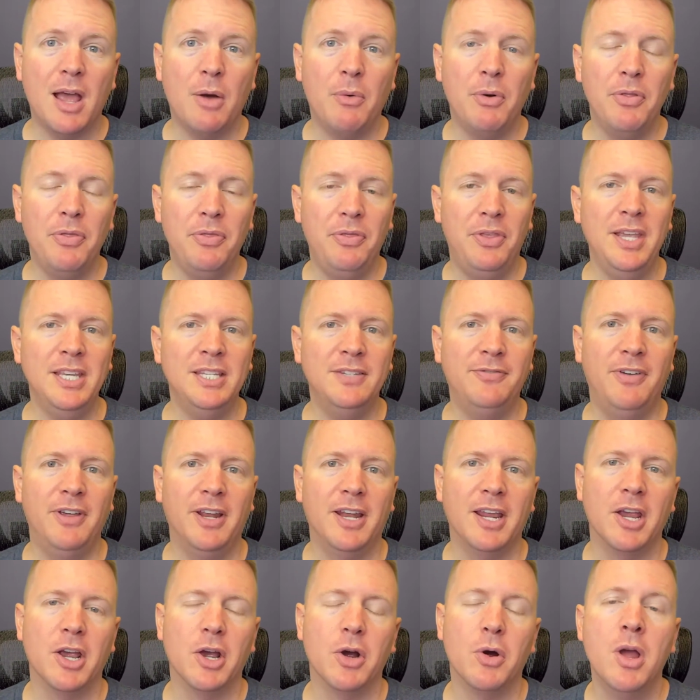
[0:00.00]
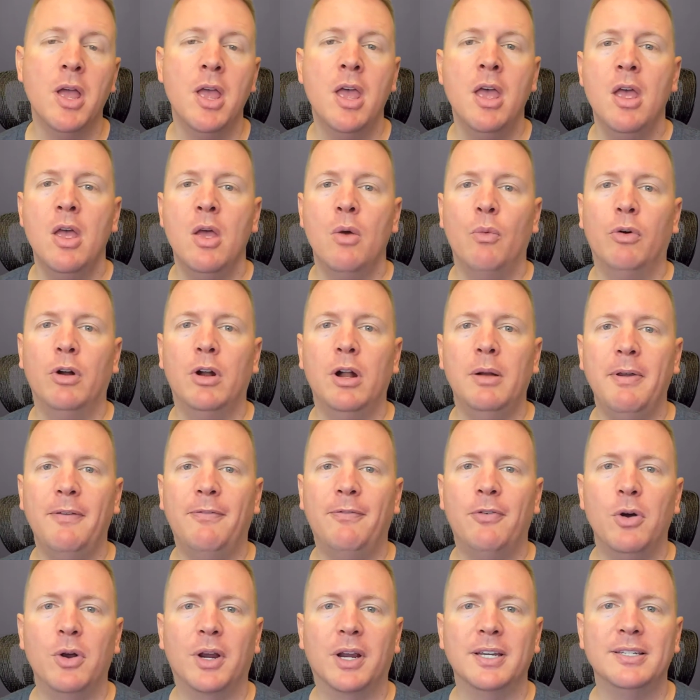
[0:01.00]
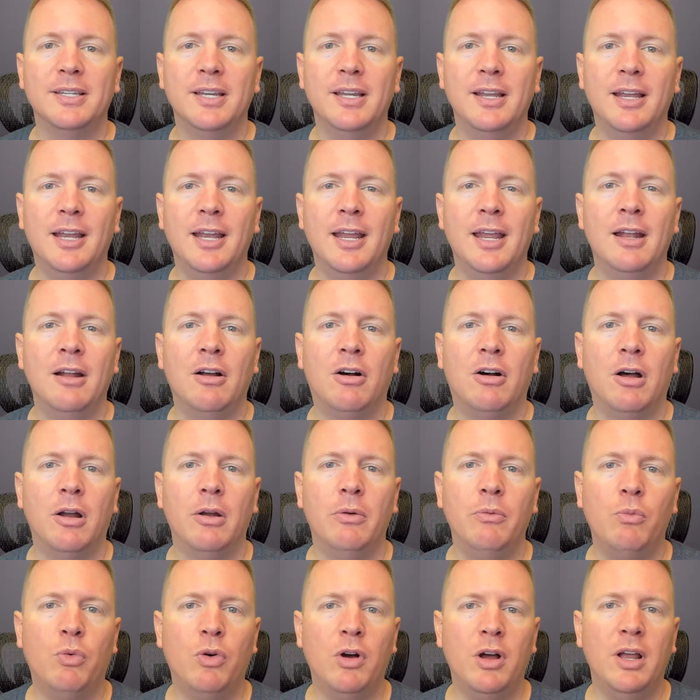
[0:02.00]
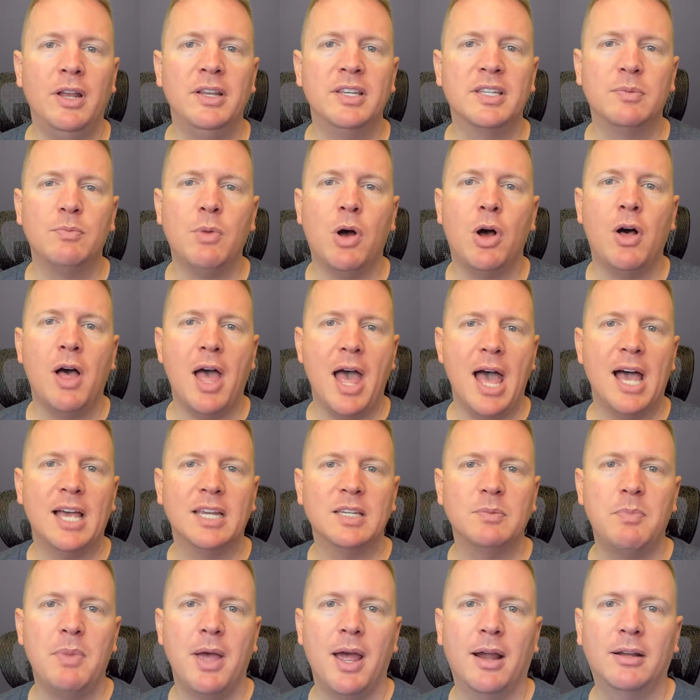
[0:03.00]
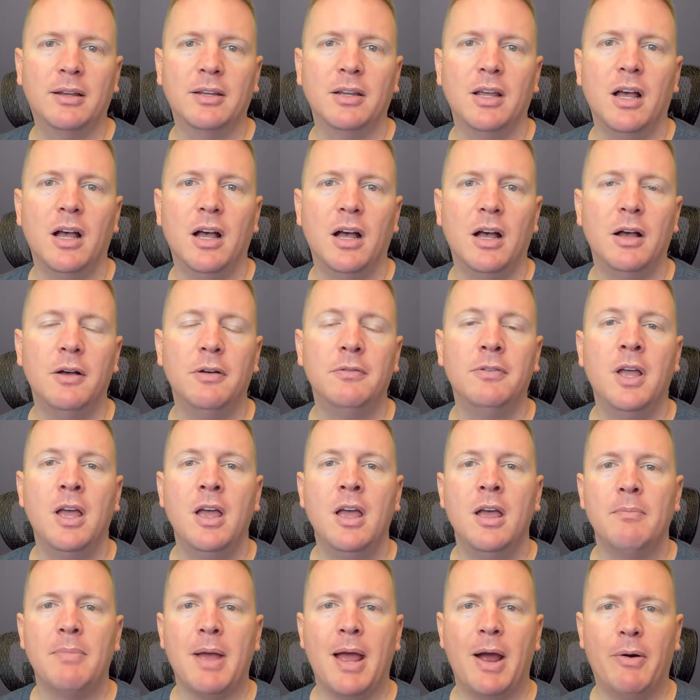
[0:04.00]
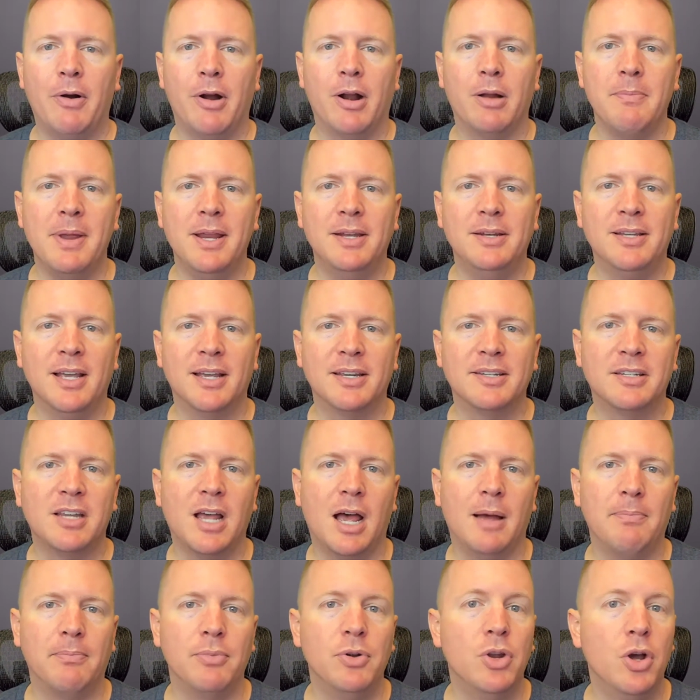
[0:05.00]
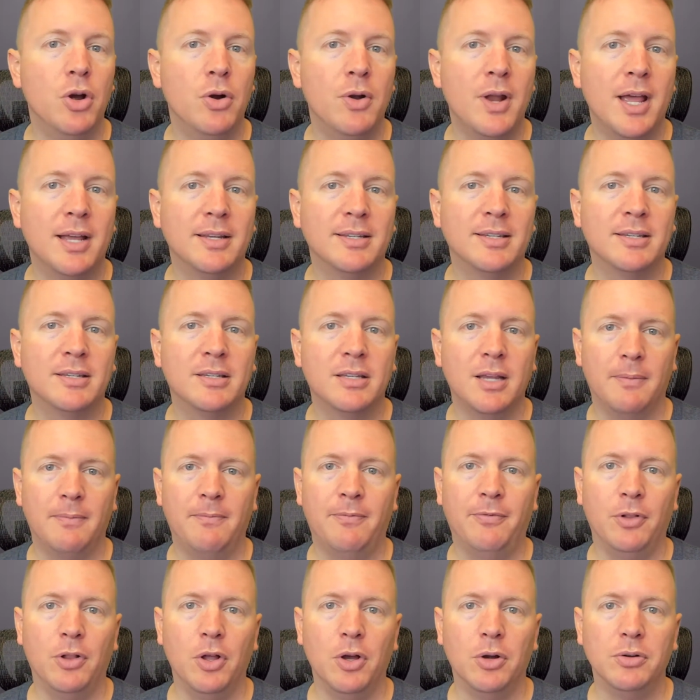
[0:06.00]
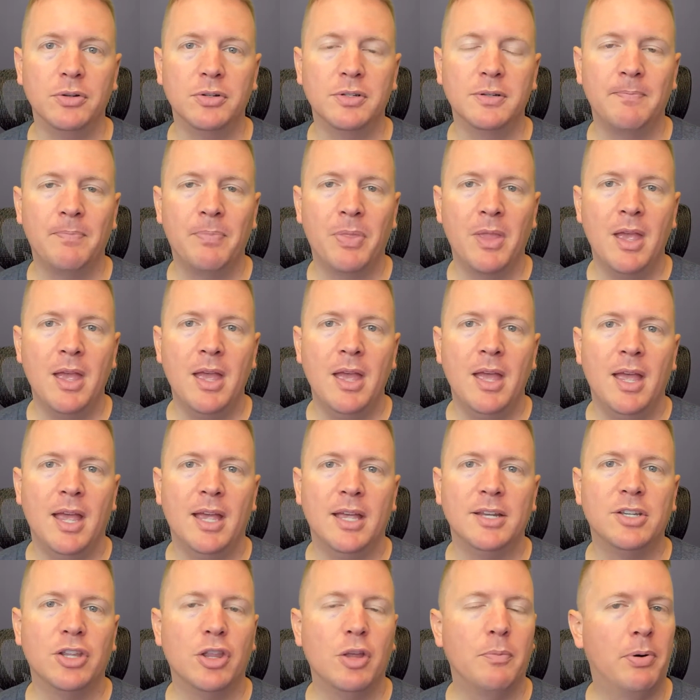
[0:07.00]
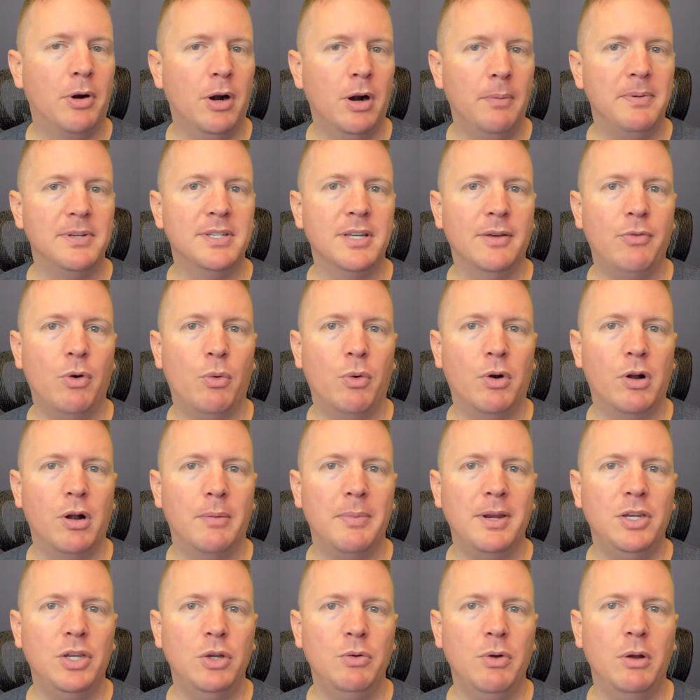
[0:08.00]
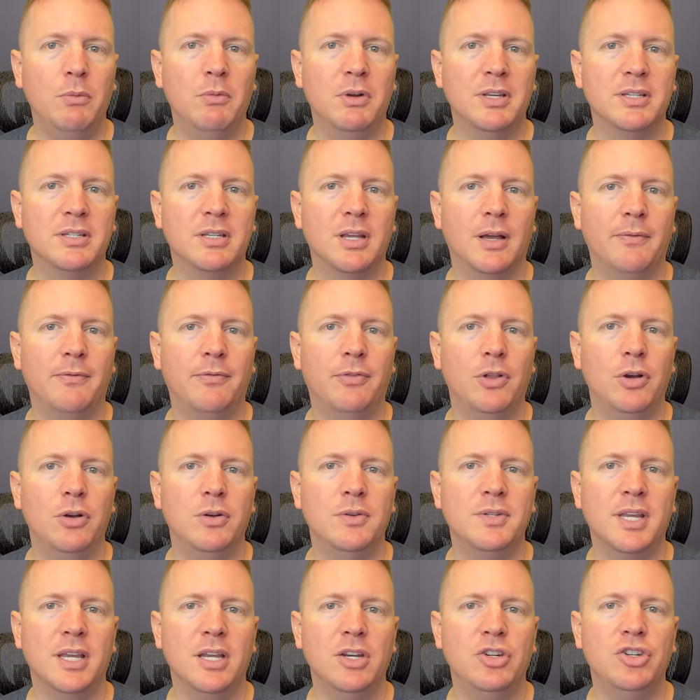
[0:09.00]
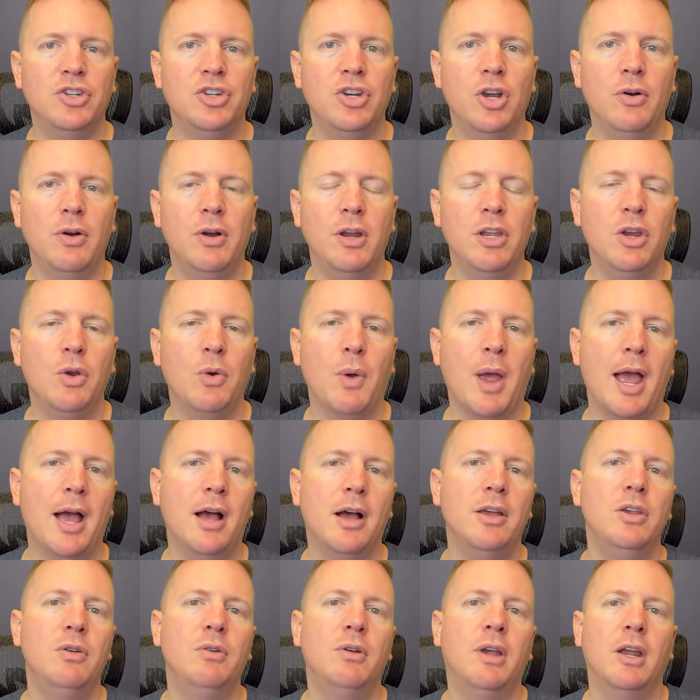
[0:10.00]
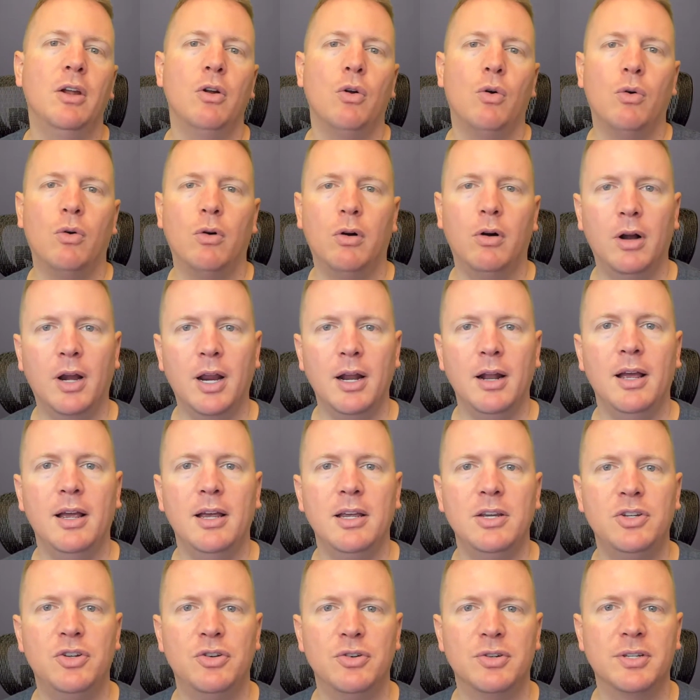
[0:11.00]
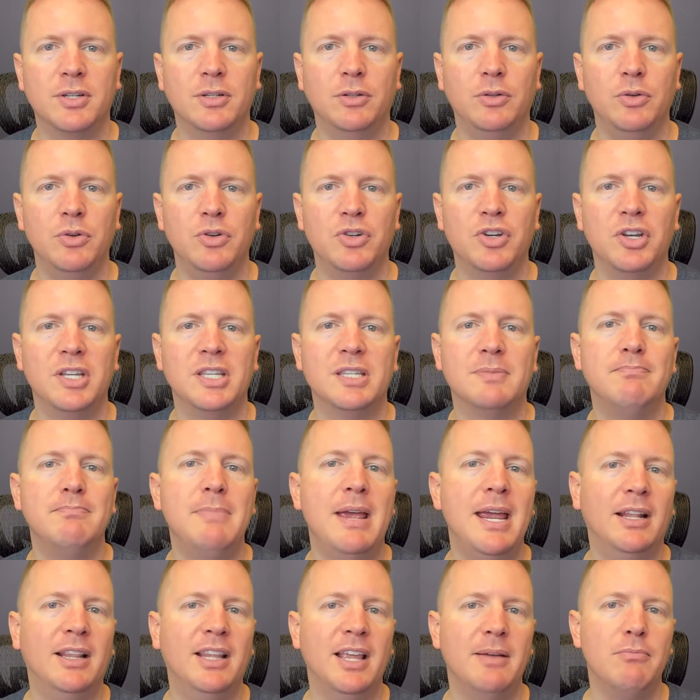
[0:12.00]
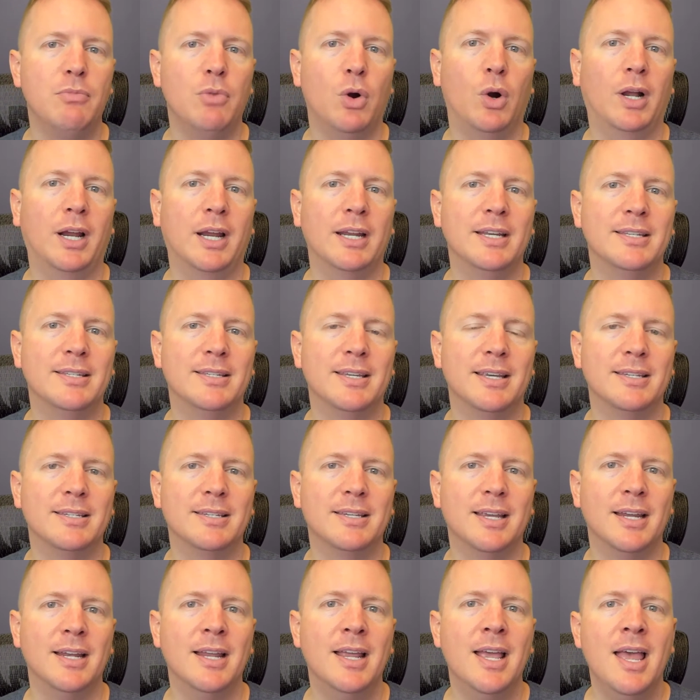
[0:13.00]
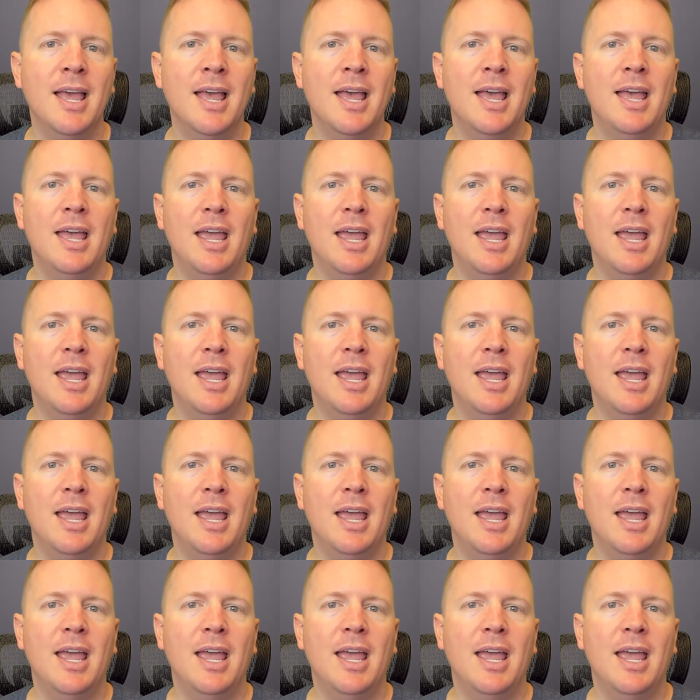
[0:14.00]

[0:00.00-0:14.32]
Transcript: Now in this video, we're going to be focusing in on one small aspect of Power Automate Desktop known as Subflows. And so the purpose of what we're going to be doing with Subflows is showing you how you can organize your solutions, make them more consistent,